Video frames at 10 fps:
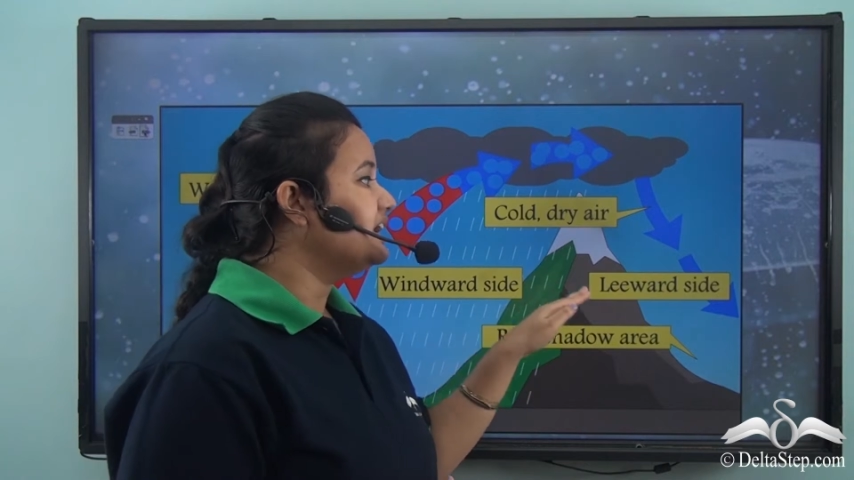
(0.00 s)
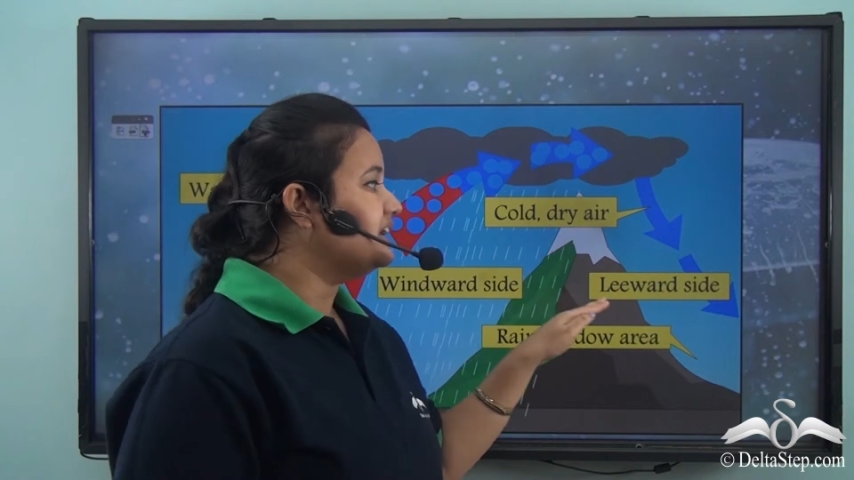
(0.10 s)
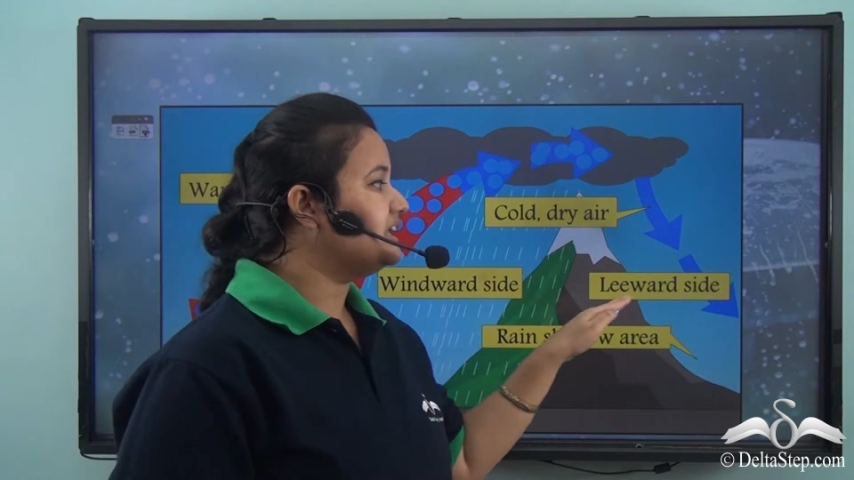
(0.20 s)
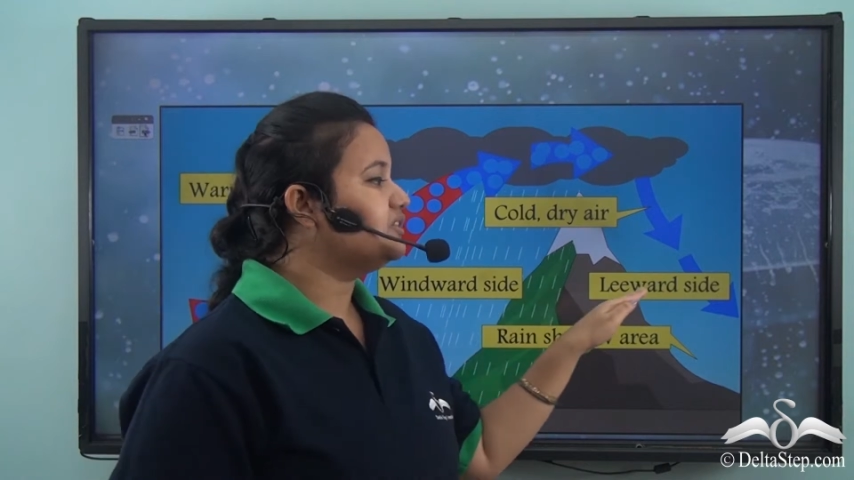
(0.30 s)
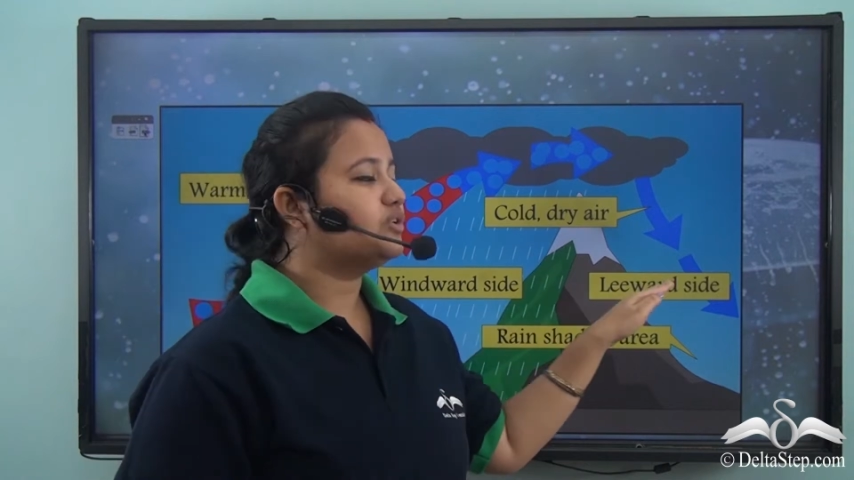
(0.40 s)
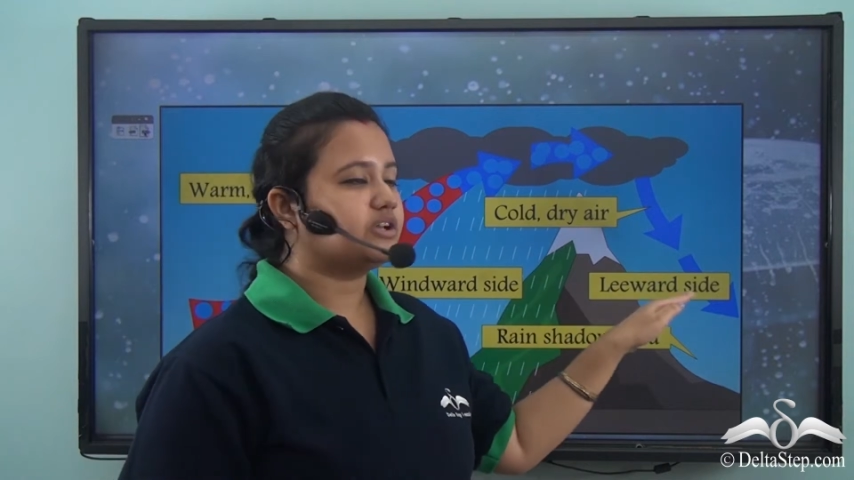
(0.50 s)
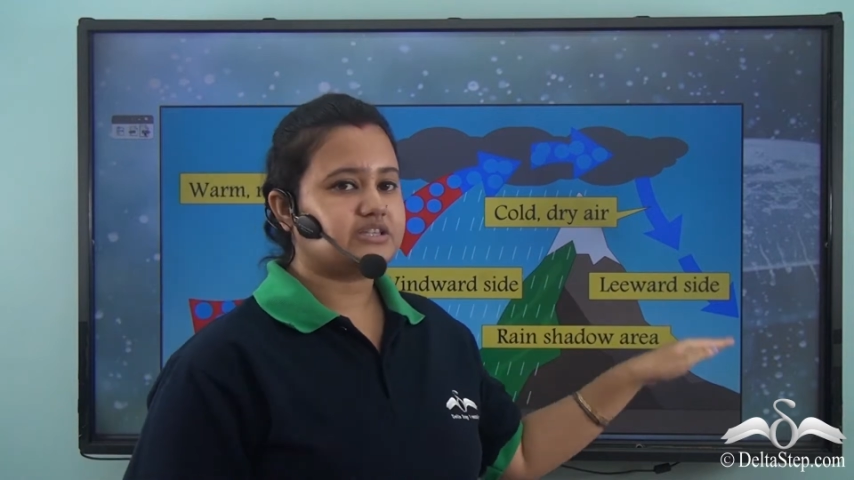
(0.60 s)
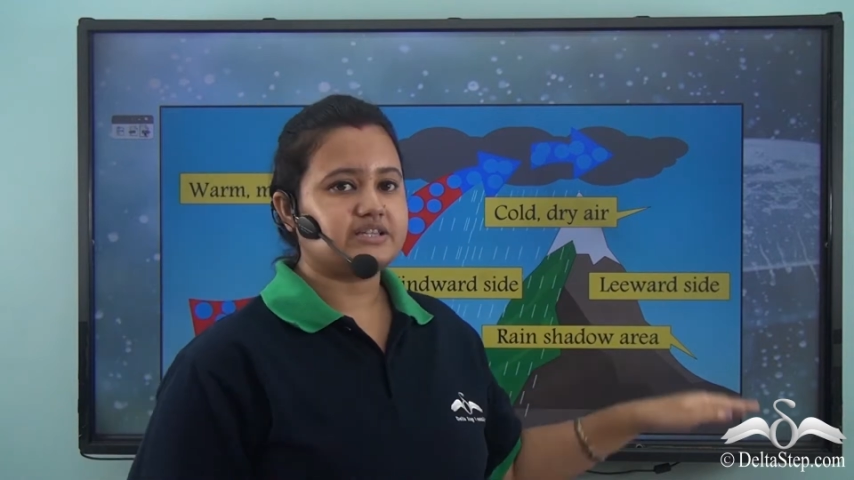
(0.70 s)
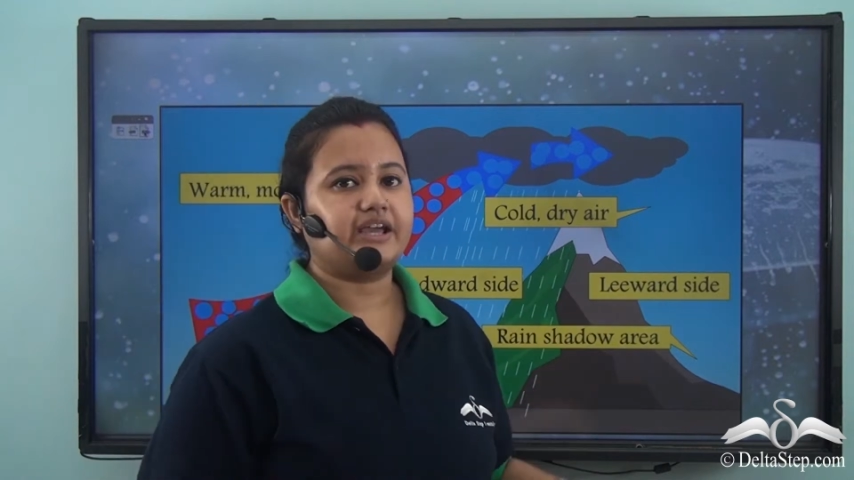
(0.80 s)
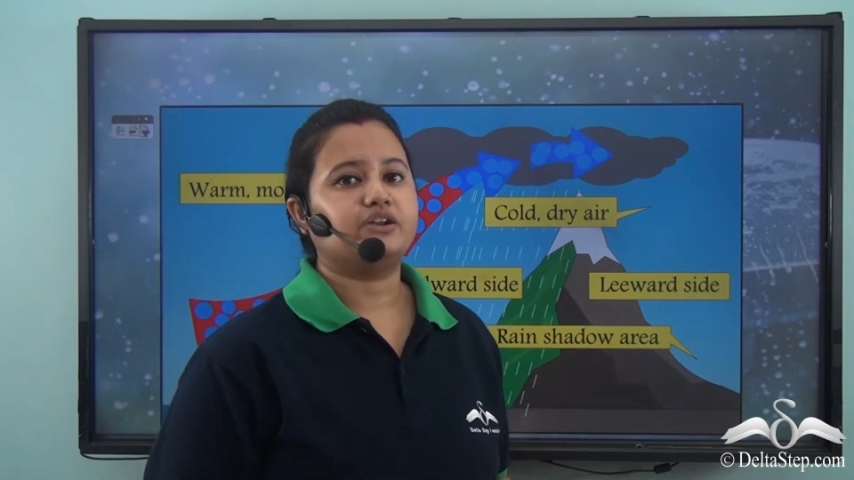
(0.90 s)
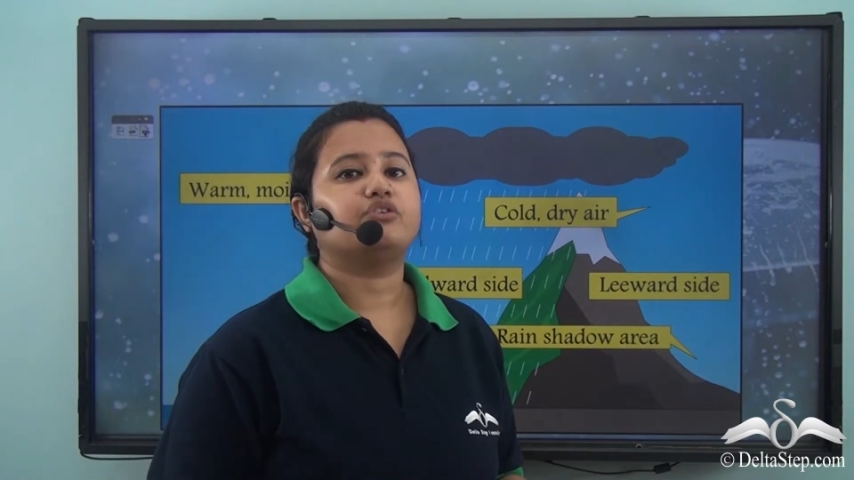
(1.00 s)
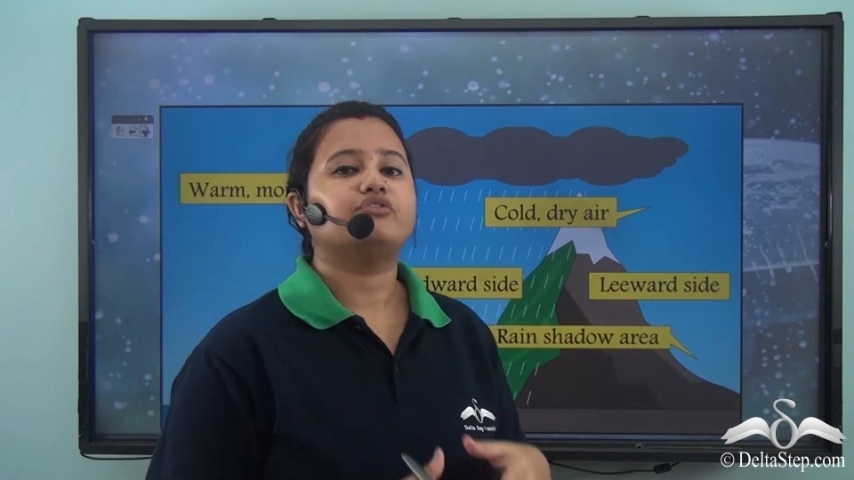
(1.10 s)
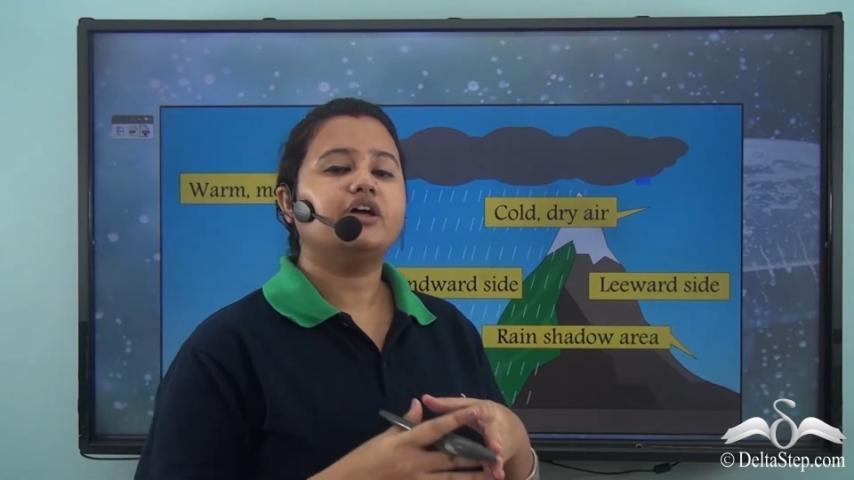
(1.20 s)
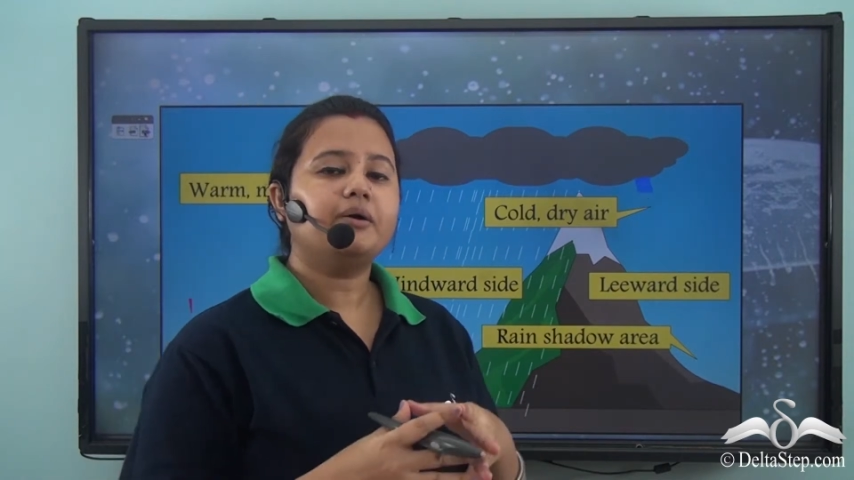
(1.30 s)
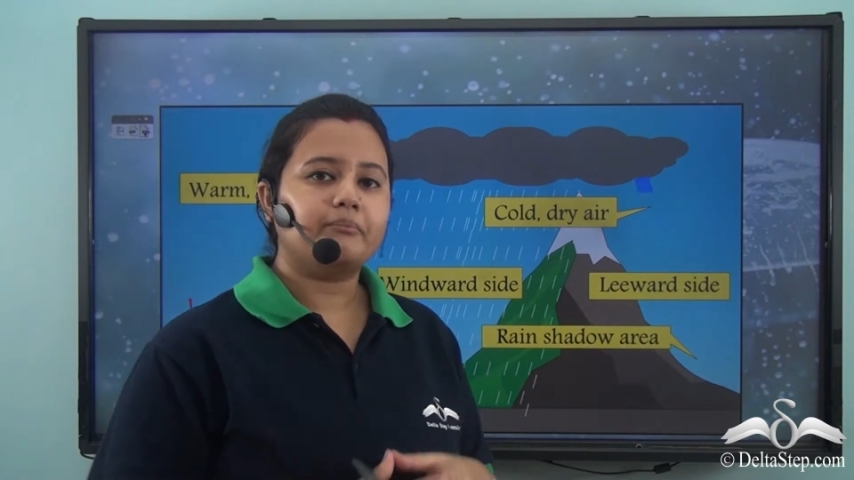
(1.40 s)
leeward side of
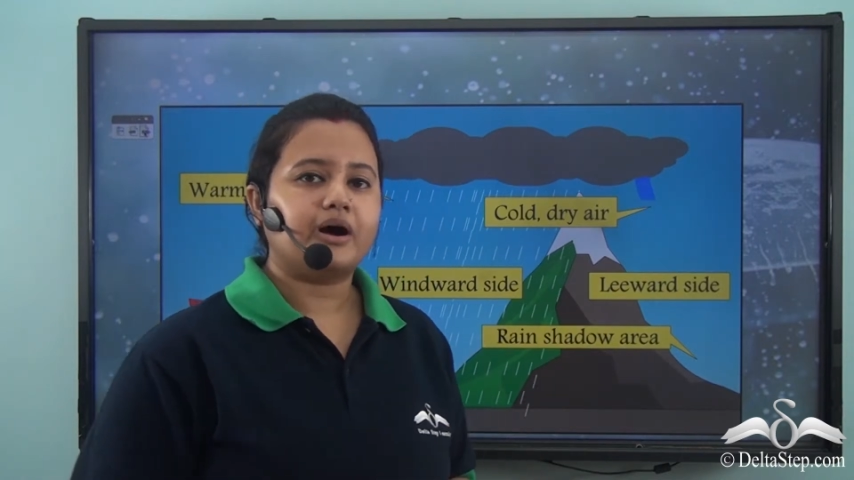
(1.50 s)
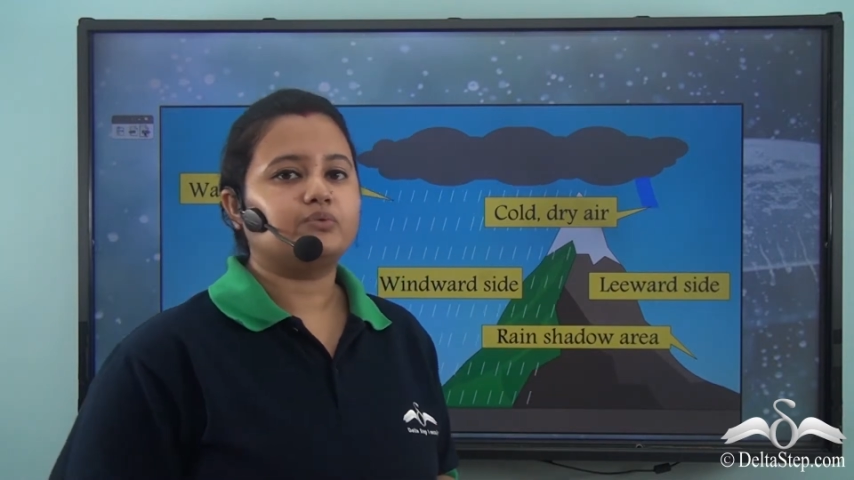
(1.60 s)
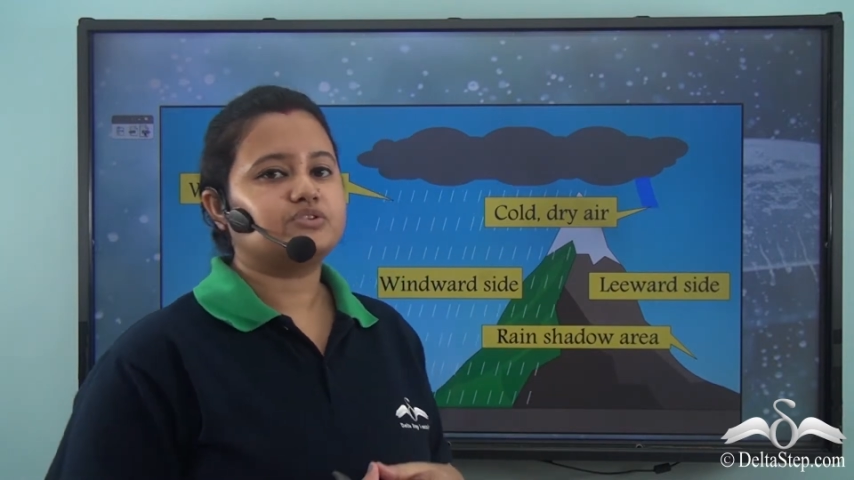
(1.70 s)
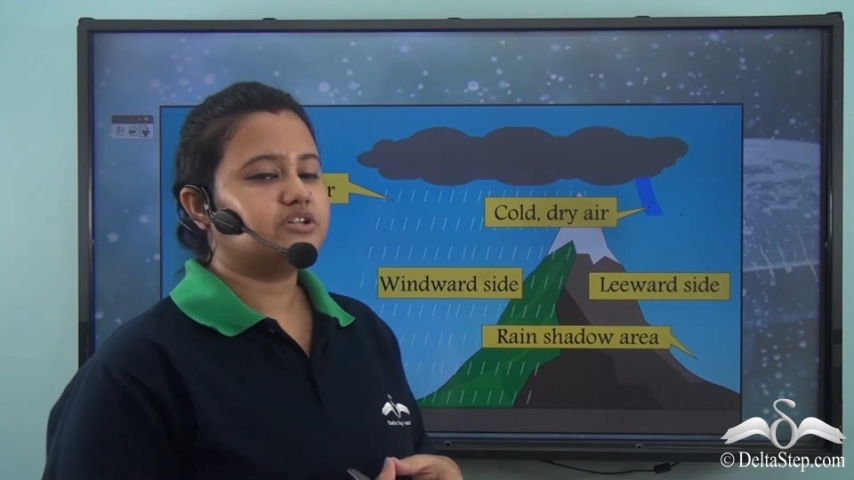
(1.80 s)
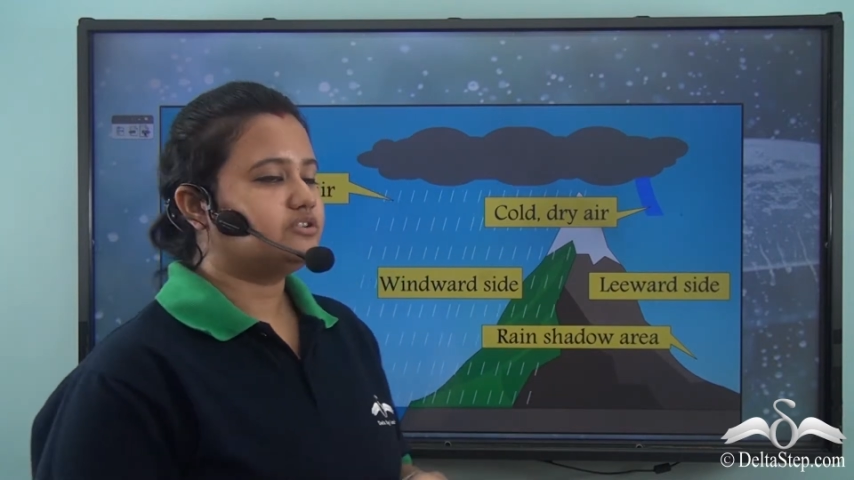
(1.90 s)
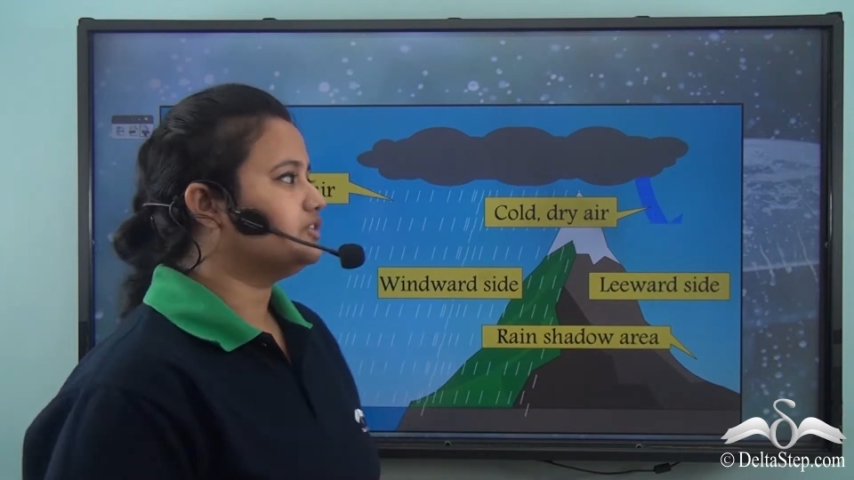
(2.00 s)
the mountain